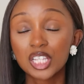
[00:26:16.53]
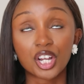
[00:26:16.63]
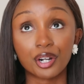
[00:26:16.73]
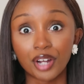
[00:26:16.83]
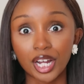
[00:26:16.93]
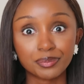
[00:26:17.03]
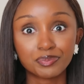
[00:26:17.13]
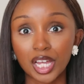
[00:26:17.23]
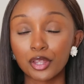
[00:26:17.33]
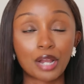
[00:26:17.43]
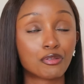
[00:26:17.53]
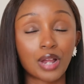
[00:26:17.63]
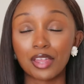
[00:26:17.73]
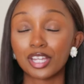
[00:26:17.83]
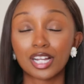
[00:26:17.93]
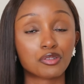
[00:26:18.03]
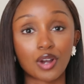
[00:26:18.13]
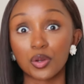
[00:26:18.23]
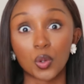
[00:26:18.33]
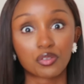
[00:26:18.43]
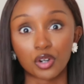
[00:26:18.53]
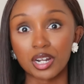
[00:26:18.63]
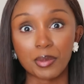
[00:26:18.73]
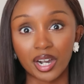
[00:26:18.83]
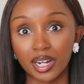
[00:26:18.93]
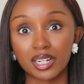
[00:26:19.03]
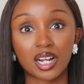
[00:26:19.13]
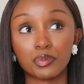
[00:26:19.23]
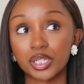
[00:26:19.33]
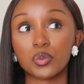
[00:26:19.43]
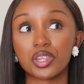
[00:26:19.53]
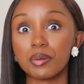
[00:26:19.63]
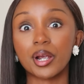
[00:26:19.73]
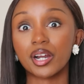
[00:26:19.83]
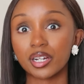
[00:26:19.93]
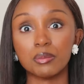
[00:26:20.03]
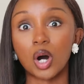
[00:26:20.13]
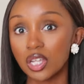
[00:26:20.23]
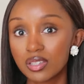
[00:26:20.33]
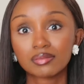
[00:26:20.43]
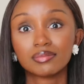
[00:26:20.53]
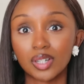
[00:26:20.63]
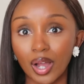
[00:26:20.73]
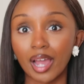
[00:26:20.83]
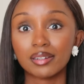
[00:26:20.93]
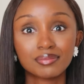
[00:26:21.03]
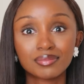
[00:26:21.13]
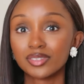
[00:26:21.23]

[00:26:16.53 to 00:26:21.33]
Terrified. I think I'd rather work for an American company with an American boss, okay?